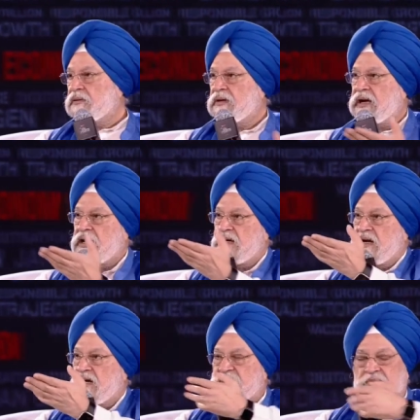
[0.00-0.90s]
well, I
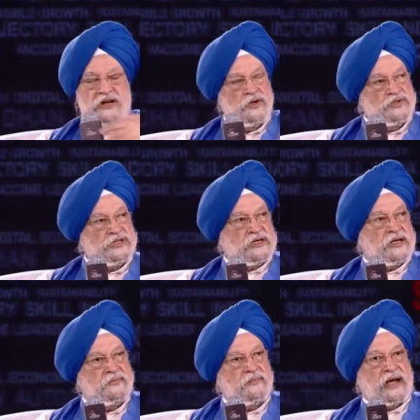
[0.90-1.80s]
heard somebody use the
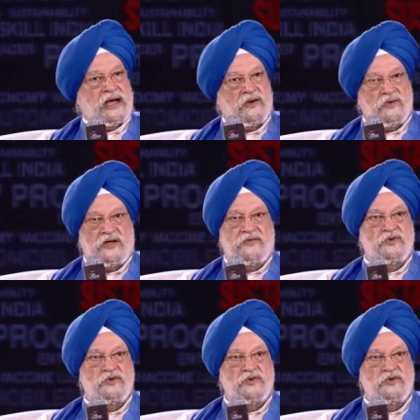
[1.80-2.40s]
term, I could have